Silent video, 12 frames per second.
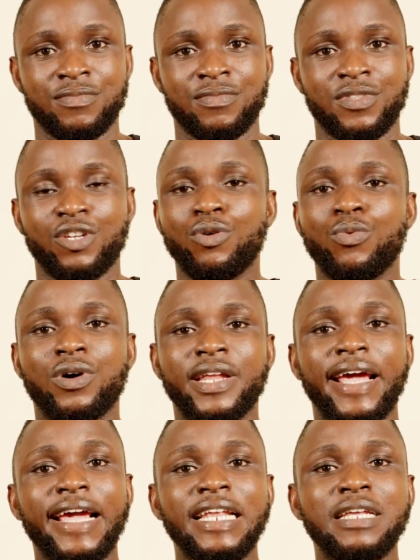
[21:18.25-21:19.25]
They don't want
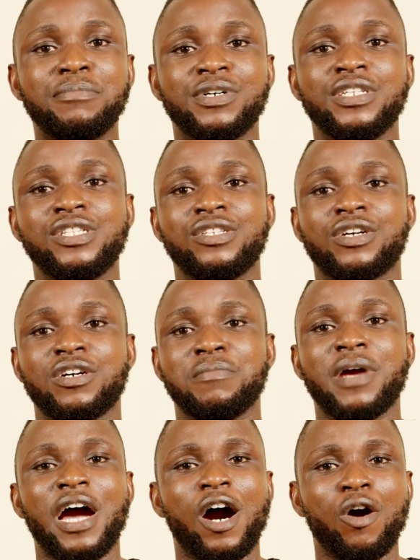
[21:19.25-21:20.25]
anybody to come
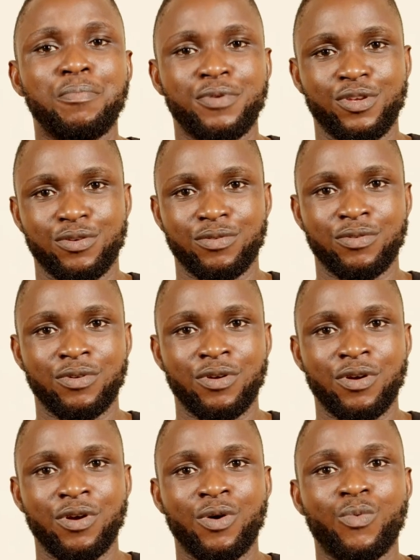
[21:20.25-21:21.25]
help you
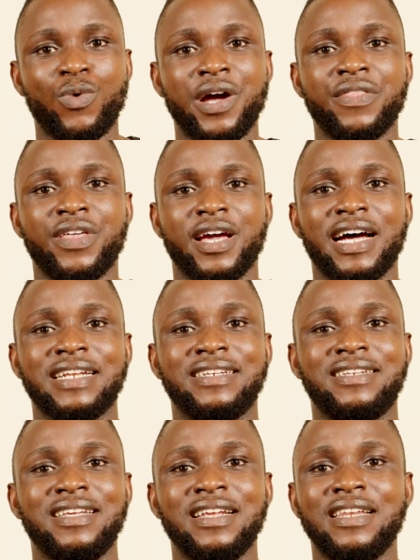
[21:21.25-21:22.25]
when they are
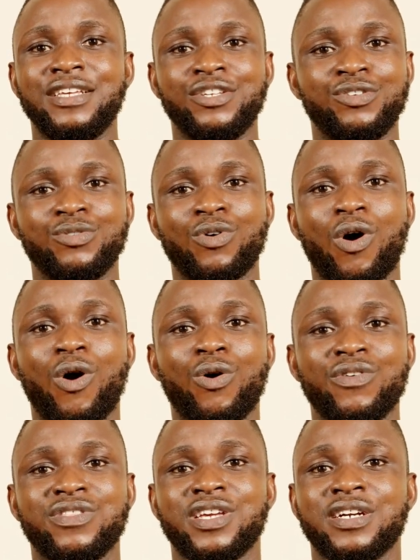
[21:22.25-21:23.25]
dealing you
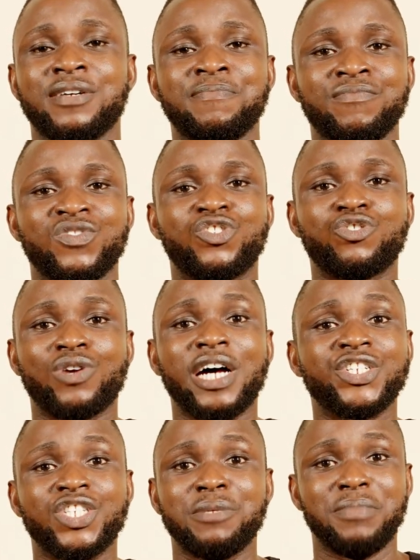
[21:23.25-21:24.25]
all their
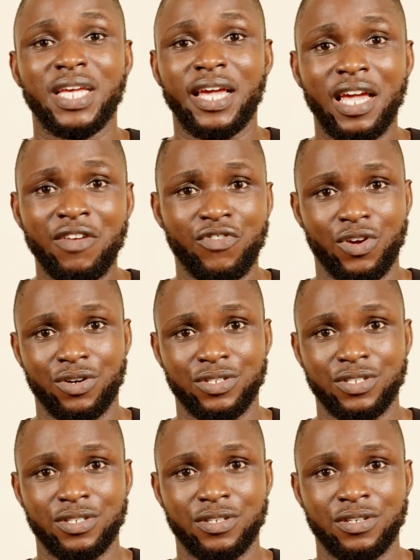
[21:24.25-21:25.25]
trashy
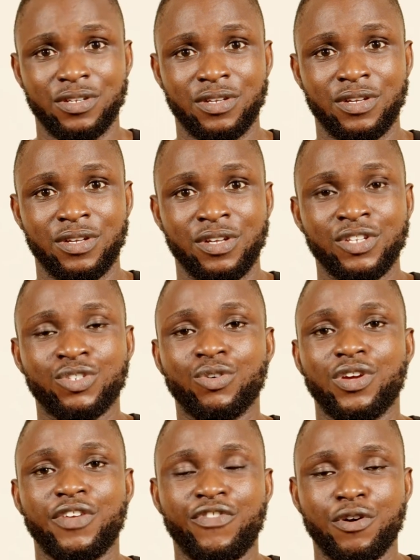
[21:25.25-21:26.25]
behaviors. So
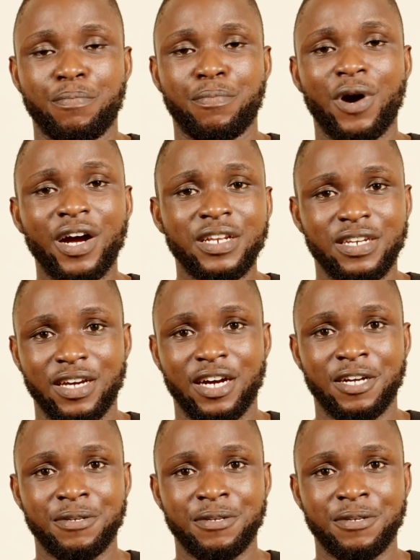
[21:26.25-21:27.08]
if your partner